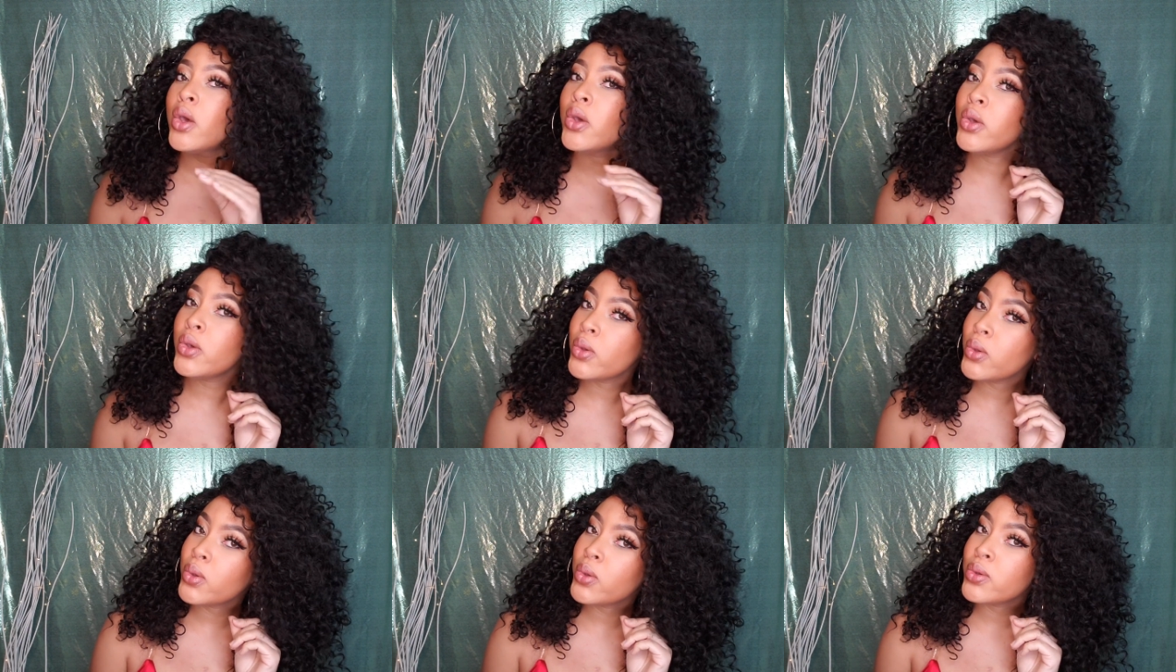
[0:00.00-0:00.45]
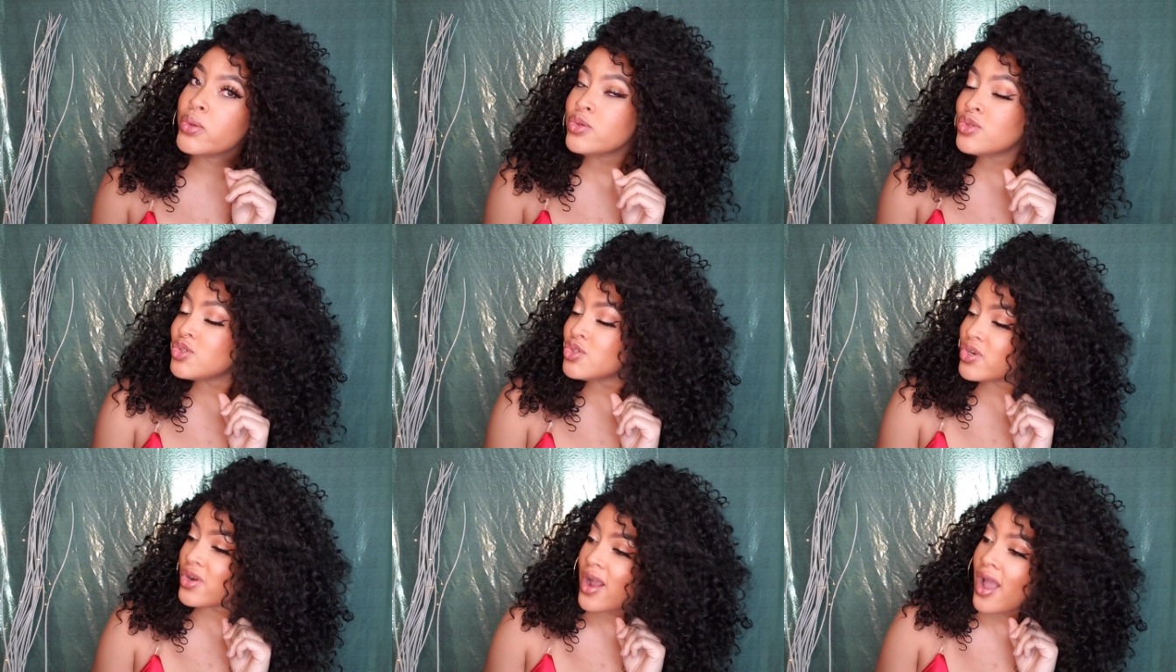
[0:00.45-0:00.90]

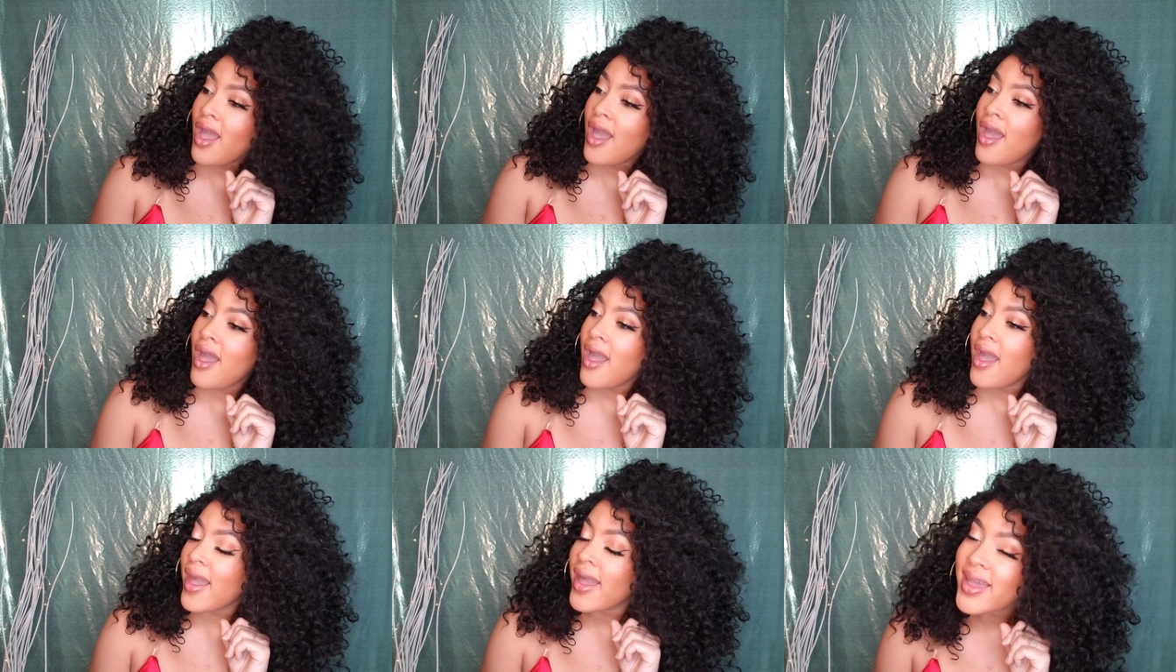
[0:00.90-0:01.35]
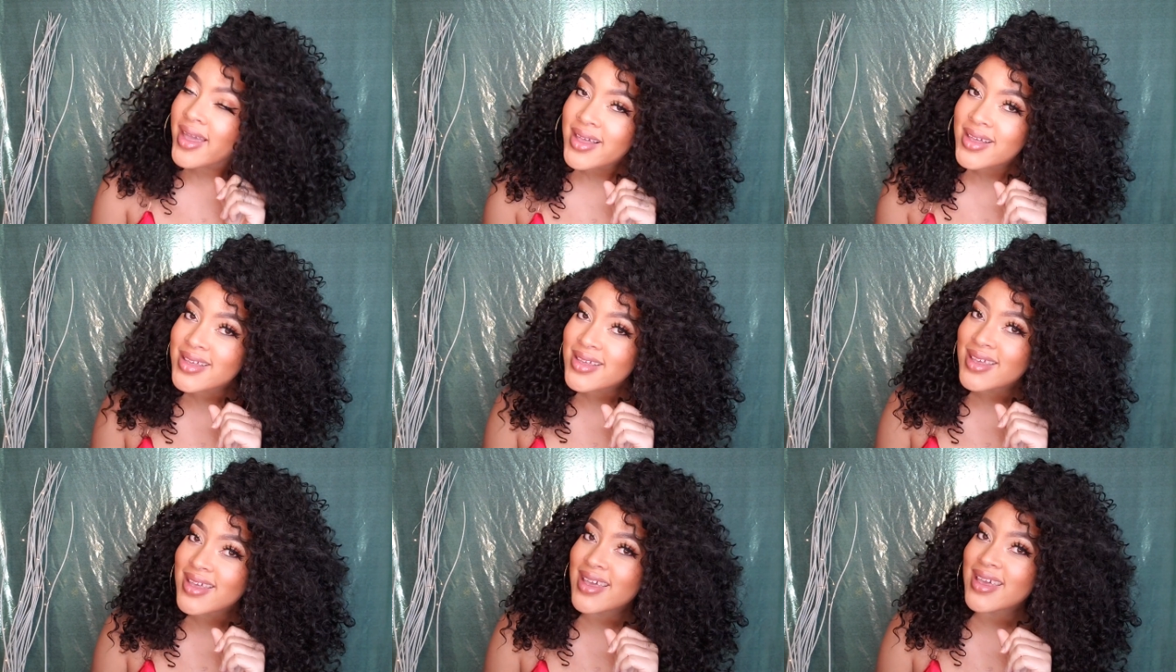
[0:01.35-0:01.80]
Outre,
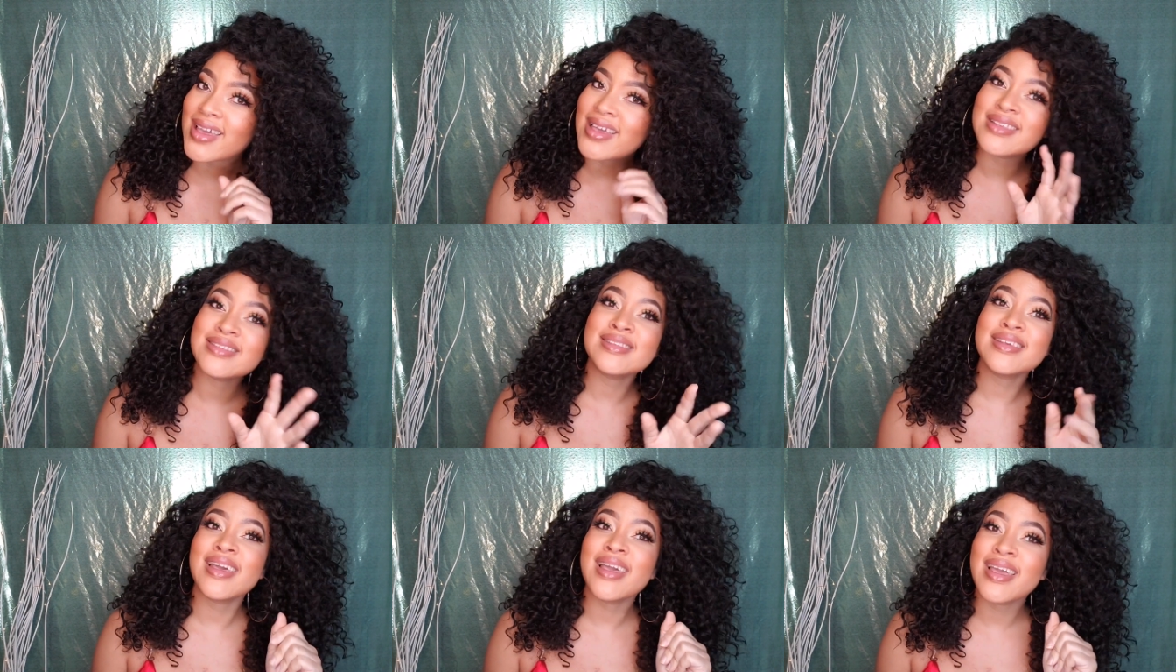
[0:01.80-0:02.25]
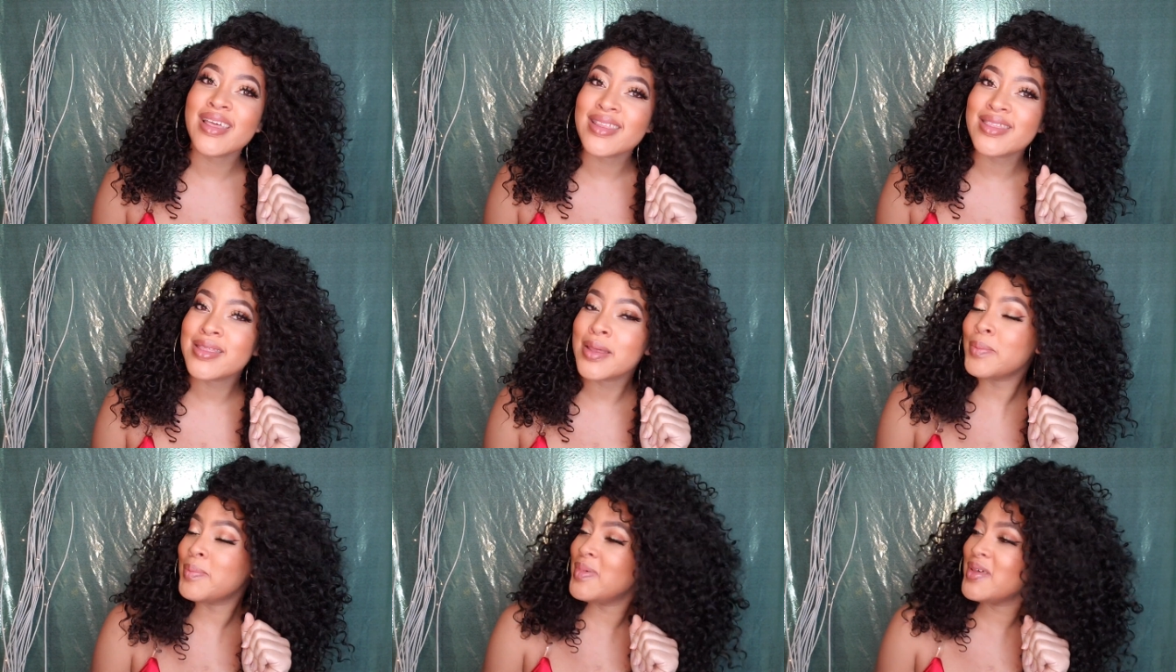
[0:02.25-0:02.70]
is
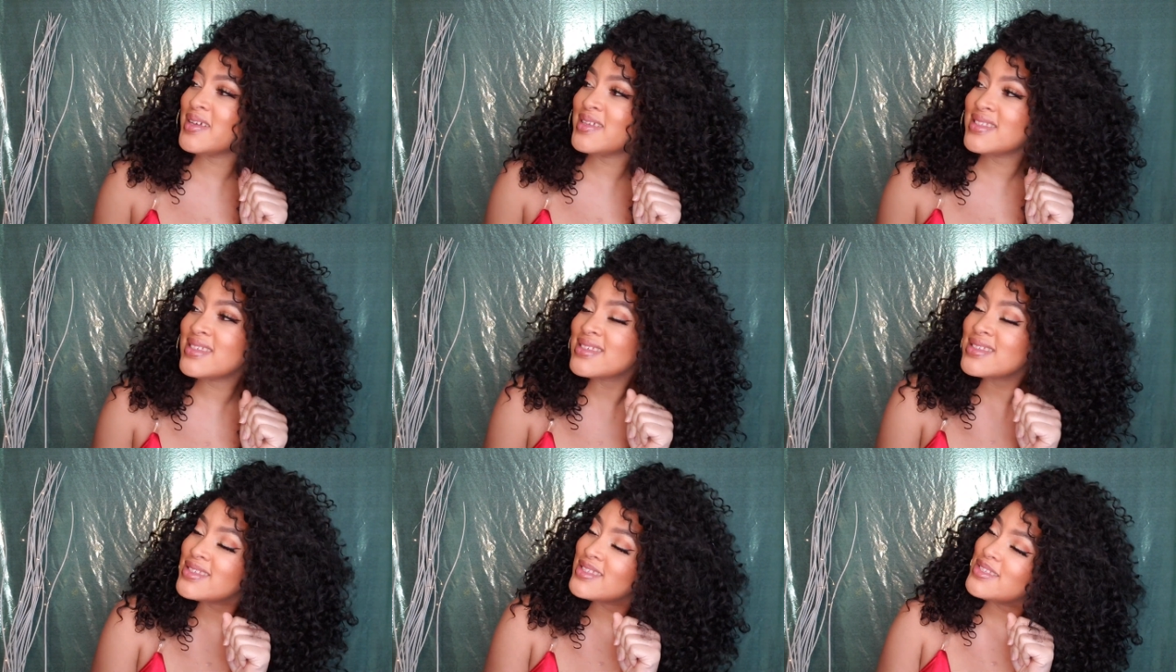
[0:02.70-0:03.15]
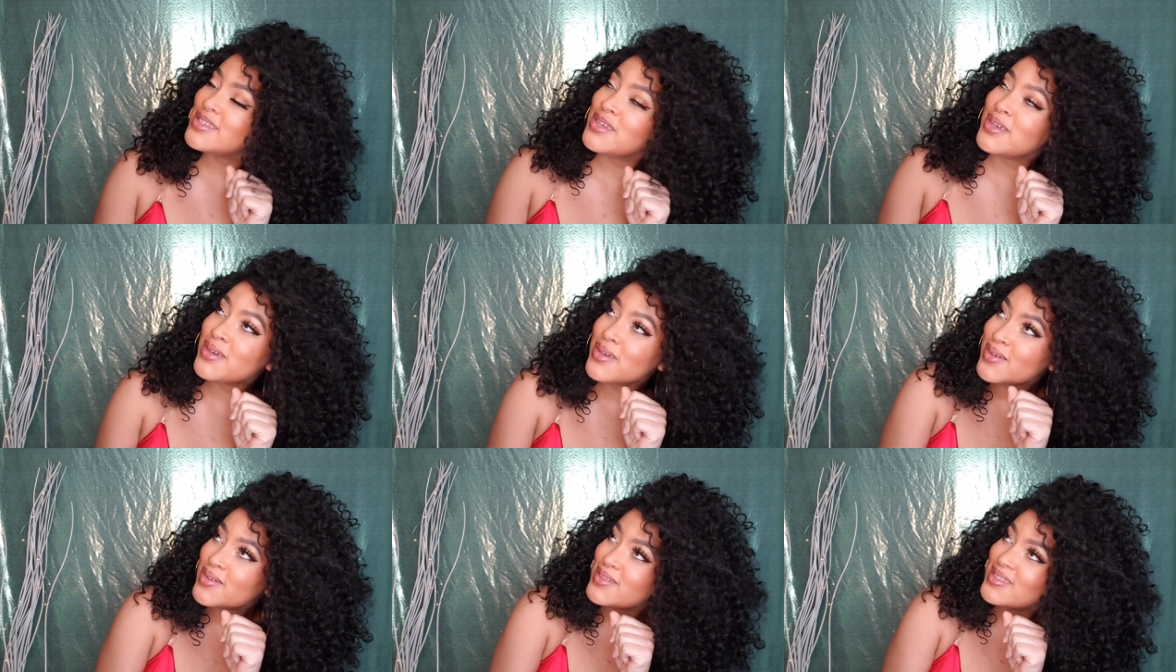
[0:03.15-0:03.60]
in the building
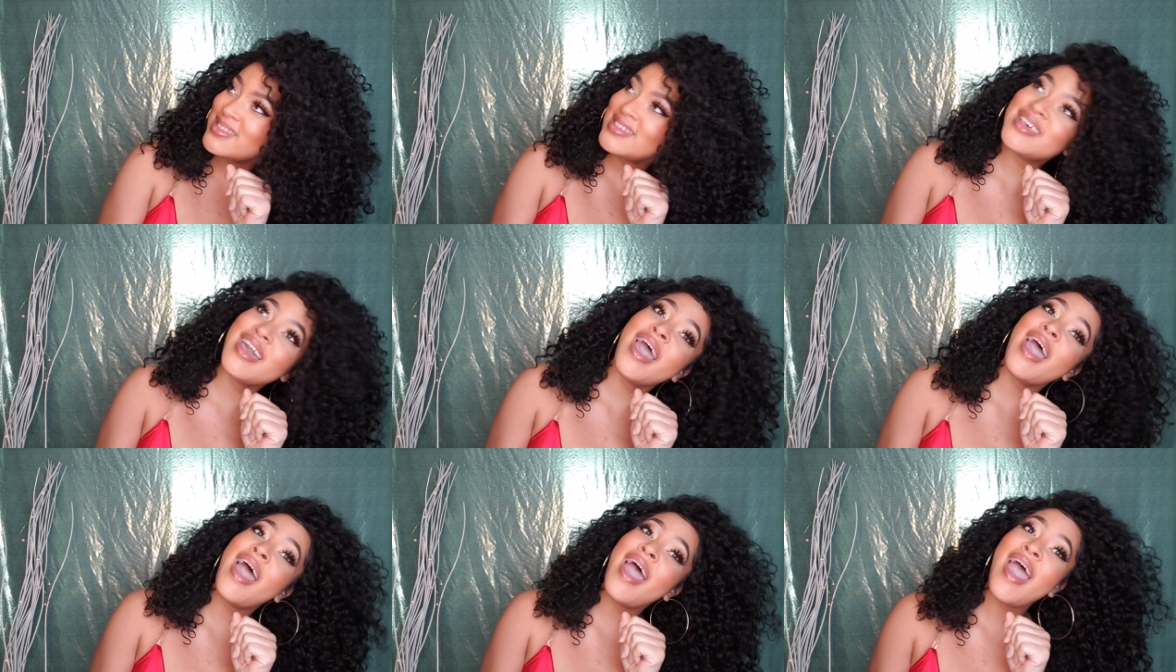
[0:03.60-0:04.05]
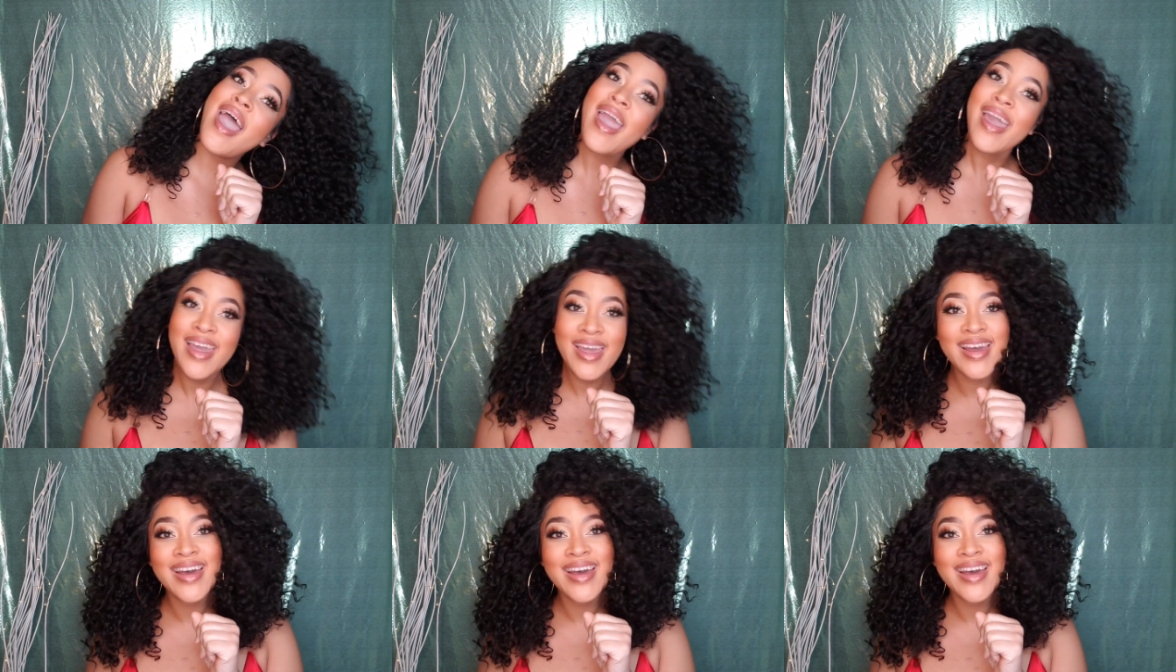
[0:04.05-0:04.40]
today.